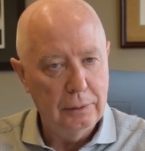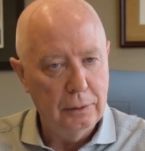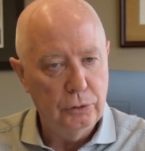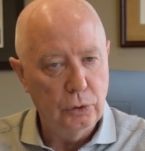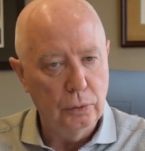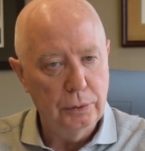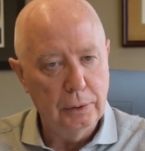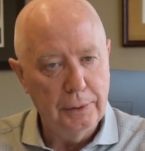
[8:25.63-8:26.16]

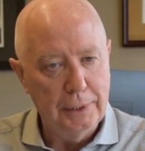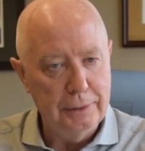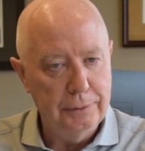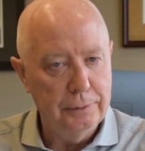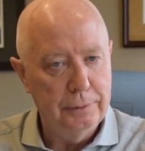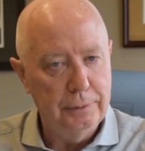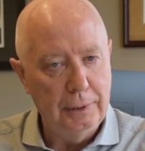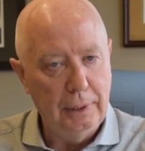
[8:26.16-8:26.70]
Social
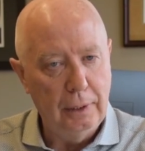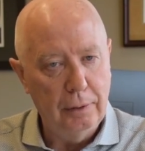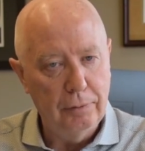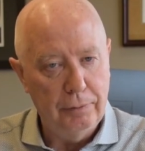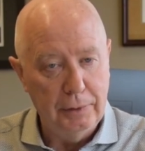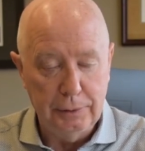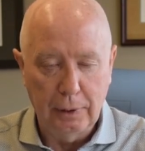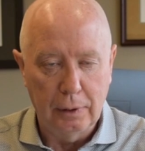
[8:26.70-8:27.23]
distancing,
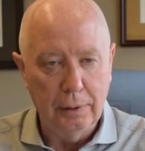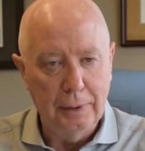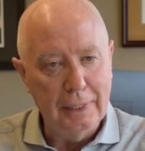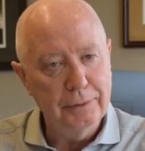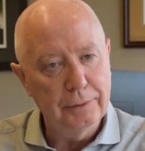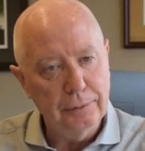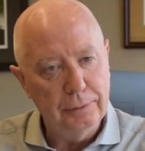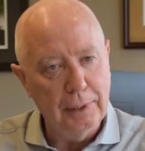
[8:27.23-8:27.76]
physical
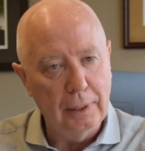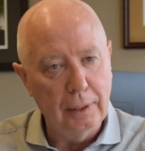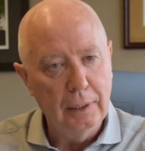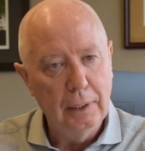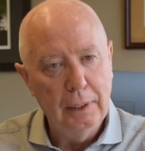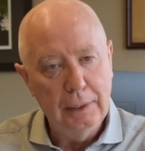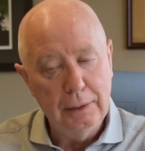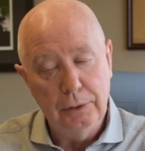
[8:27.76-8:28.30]
distancing
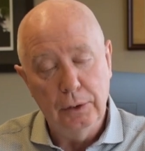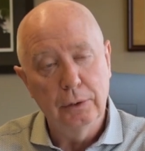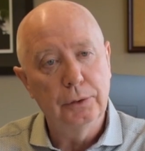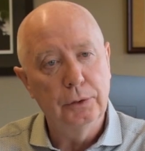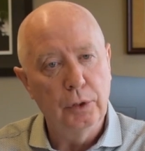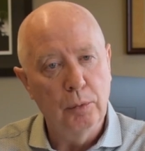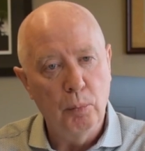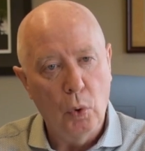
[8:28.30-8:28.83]
is
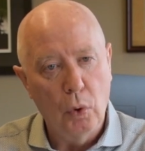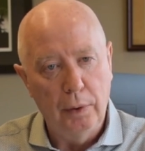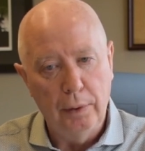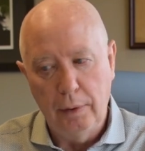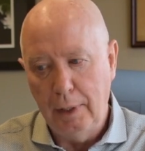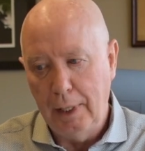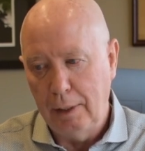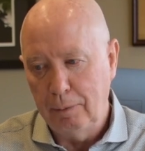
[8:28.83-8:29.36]
just as
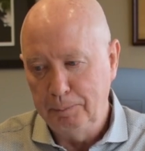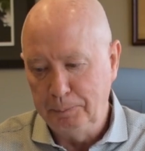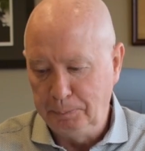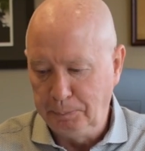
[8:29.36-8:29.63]
important there.